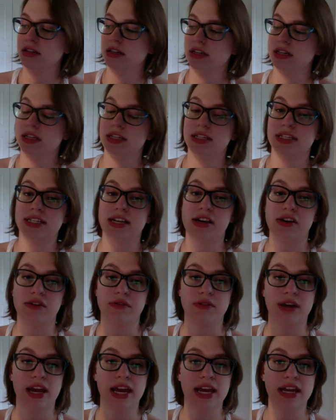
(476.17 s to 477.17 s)
So
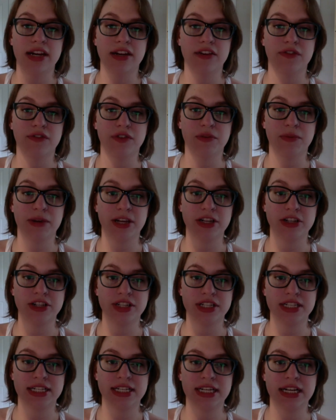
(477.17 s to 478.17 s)
I added a few
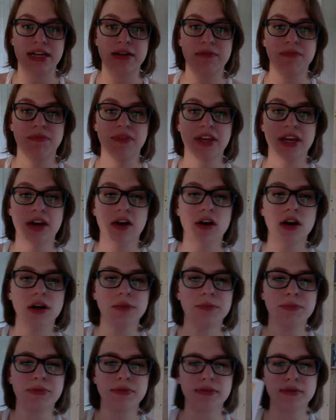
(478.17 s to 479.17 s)
pages. They are
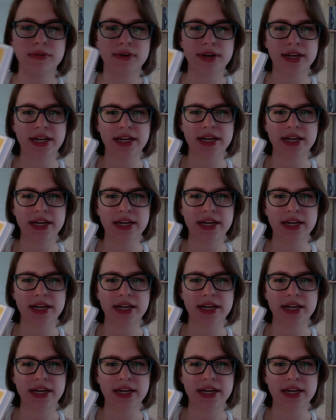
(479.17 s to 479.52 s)
pretty